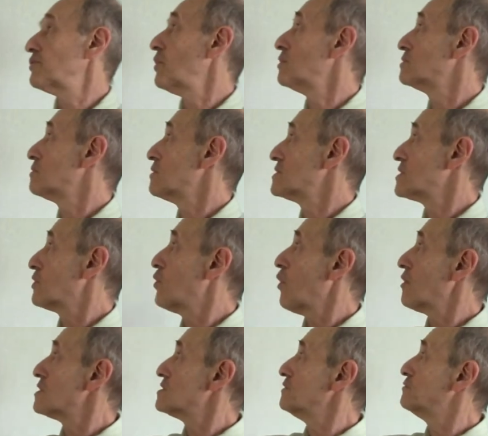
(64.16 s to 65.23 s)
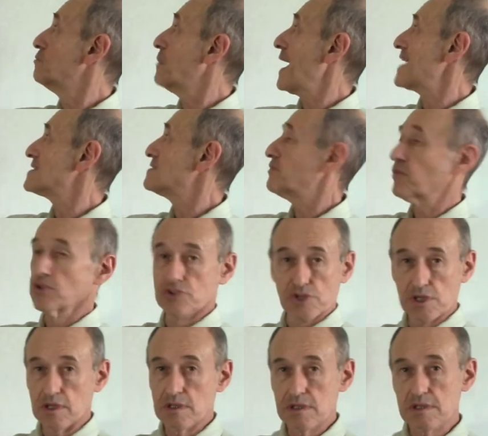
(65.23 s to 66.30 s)
all, there is a course of math for
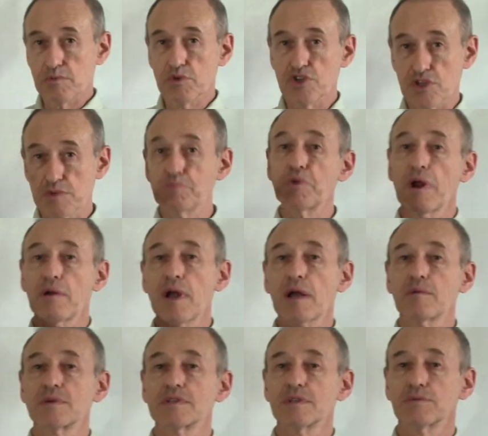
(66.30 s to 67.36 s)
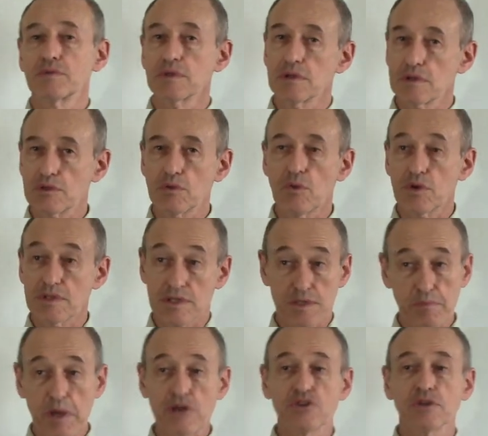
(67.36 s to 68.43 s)
teens, which is prerequisite for this course,
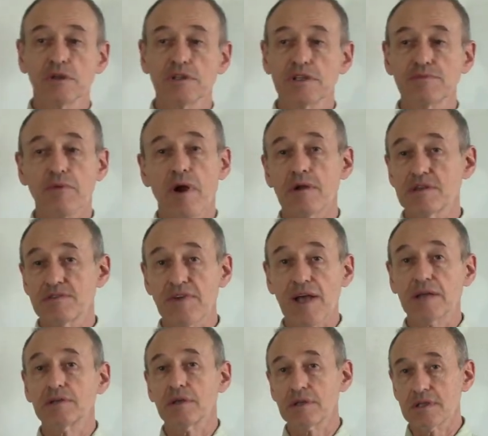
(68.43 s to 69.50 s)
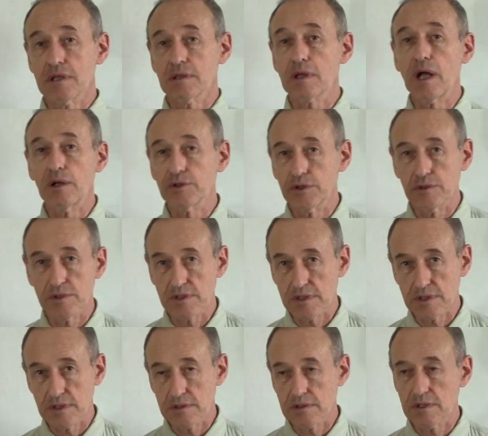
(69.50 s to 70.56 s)
especially as far as vectors and calculus is
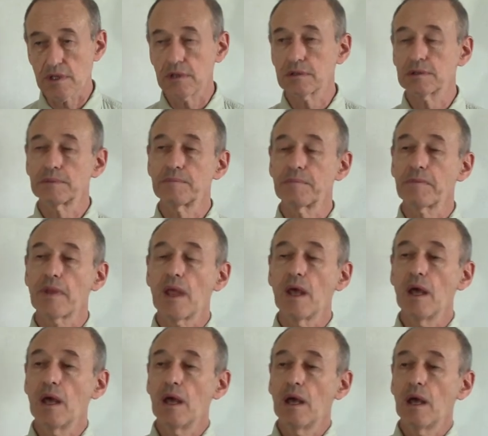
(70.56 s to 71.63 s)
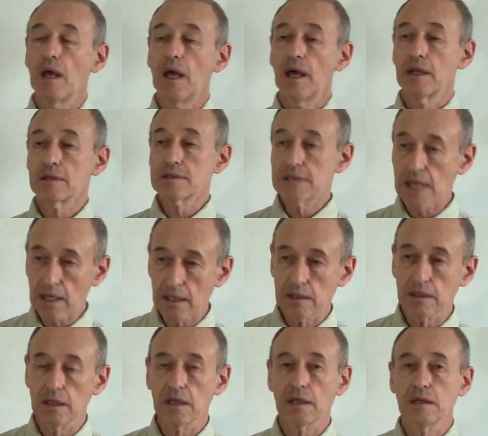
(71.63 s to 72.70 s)
concerned. And
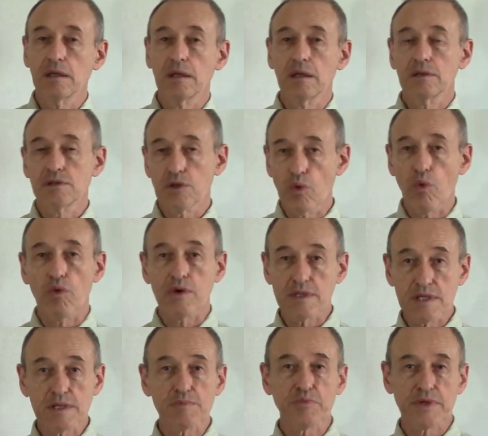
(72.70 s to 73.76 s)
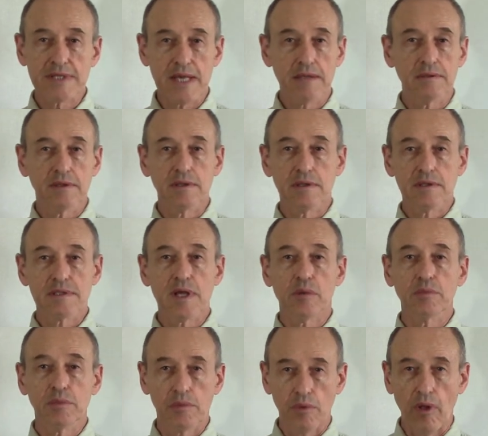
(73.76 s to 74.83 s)
secondly, the course is presented in
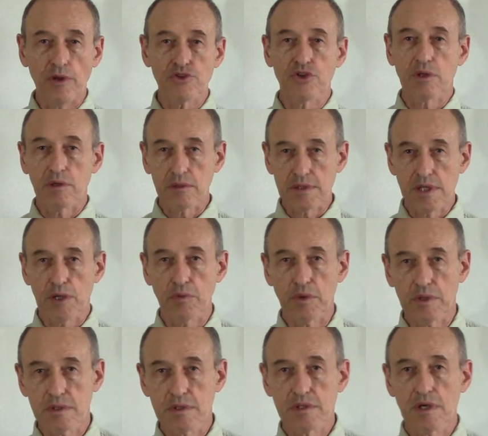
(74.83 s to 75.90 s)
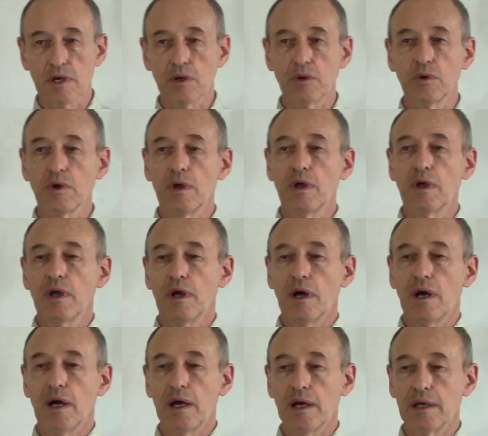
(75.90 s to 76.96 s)
some logical sequence, so
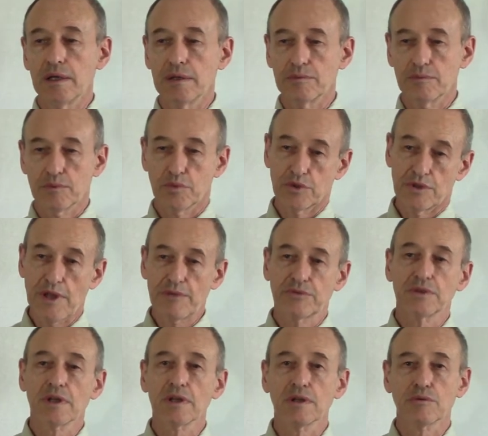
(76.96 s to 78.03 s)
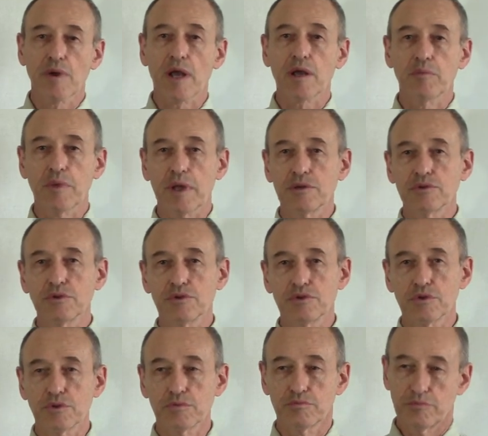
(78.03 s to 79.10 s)
I would definitely recommend you
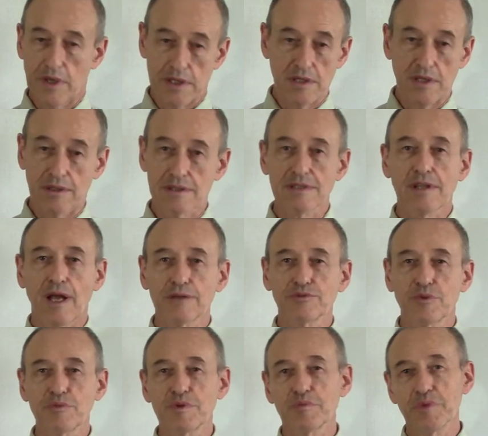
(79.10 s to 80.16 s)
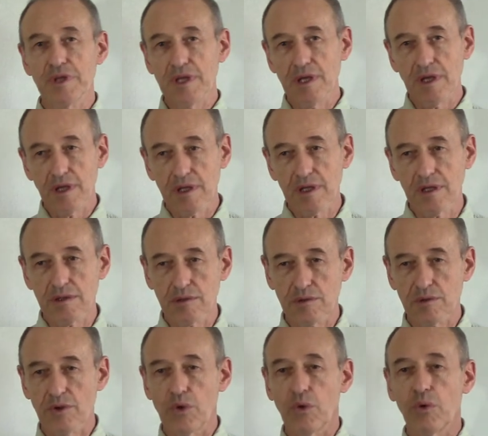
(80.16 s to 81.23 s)
to basically start from the beginning and
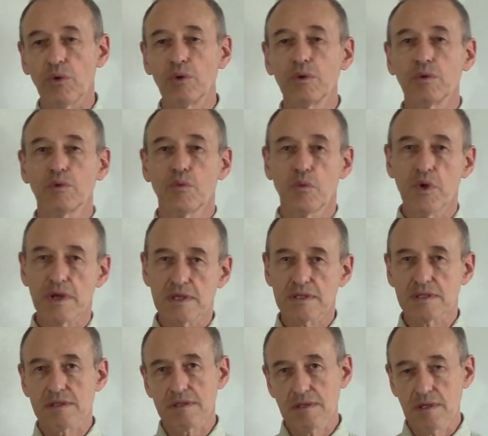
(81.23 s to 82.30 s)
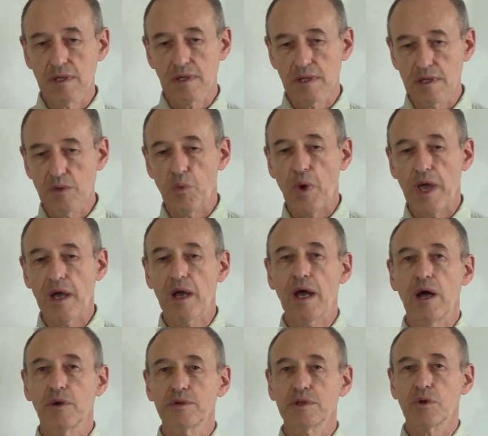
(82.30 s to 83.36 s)
go with the way
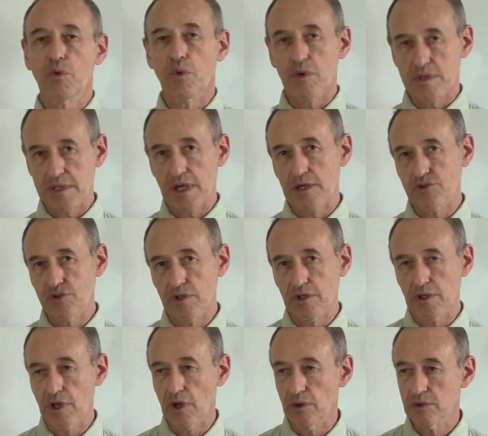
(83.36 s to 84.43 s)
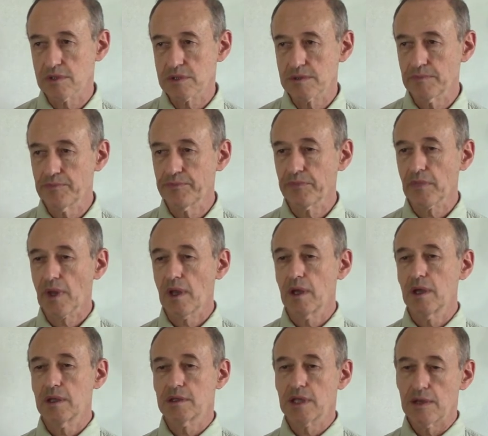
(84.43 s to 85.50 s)
how the course actually goes.
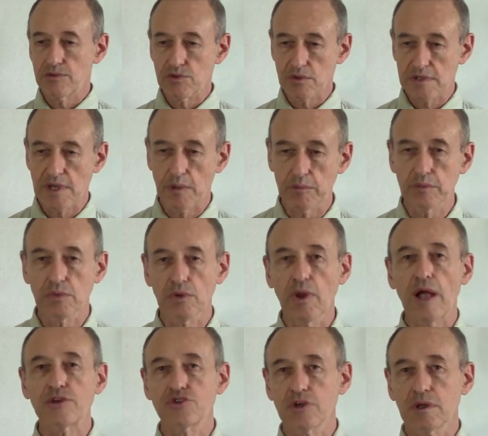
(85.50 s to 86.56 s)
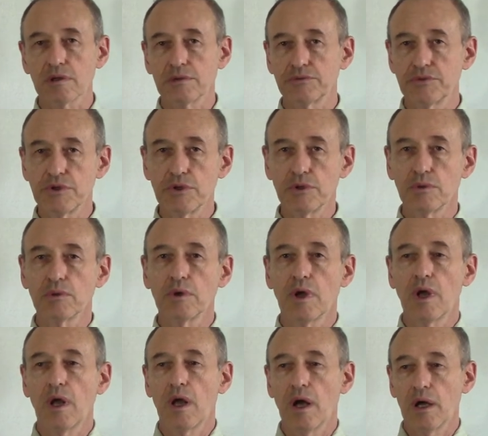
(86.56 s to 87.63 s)
It gives you some logical view
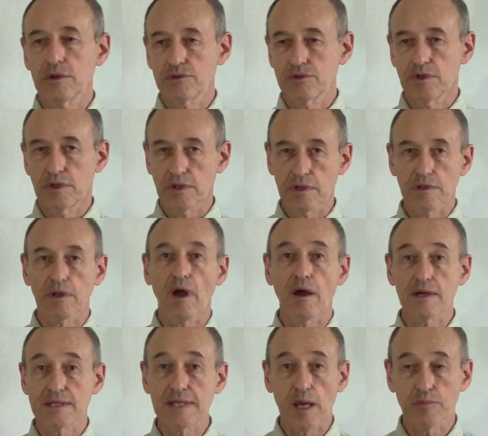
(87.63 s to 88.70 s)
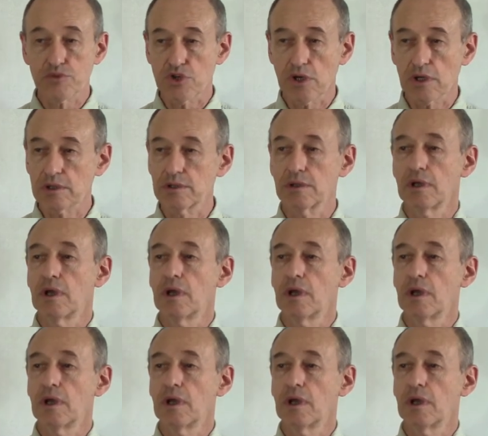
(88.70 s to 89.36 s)
onto an entire subject.